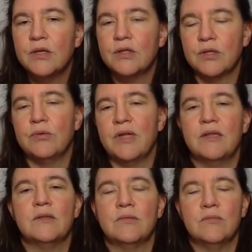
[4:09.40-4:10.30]
so that
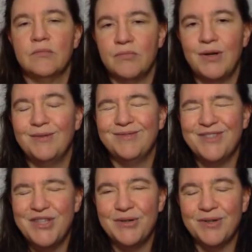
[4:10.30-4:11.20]
is, well,
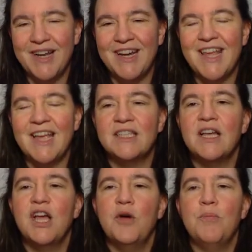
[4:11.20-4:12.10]
0 in any case,
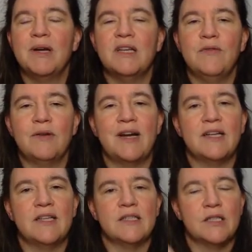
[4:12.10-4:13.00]
but if I write
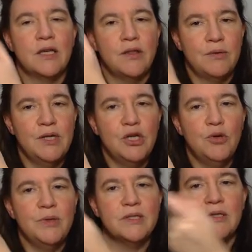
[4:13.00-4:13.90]
it as 3
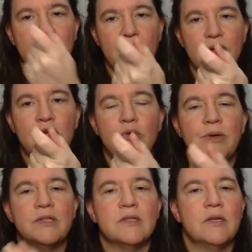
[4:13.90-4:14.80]
qubits and 3
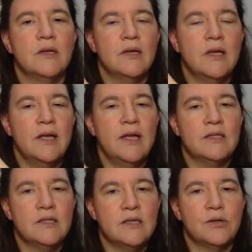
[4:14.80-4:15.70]
qubits,
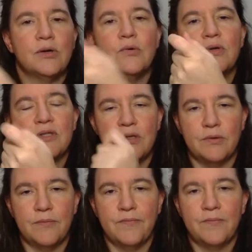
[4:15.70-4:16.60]
it's 0, 0.
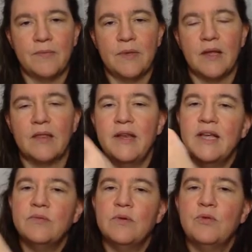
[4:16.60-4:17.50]
The
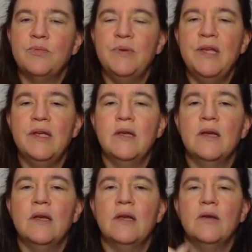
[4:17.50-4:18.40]
next one would be,
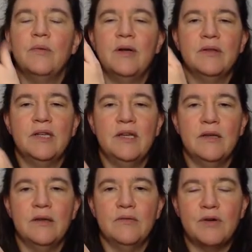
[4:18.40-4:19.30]
well, the
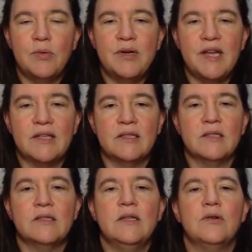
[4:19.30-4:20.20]
row index
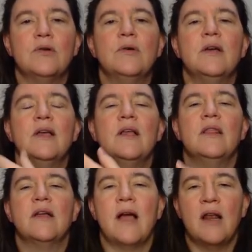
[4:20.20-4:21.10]
is 0,
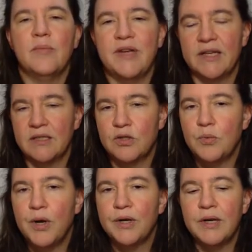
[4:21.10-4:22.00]
the column index is
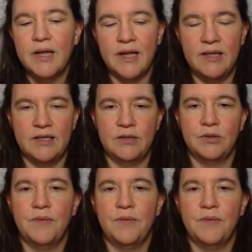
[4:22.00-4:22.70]
1, etc.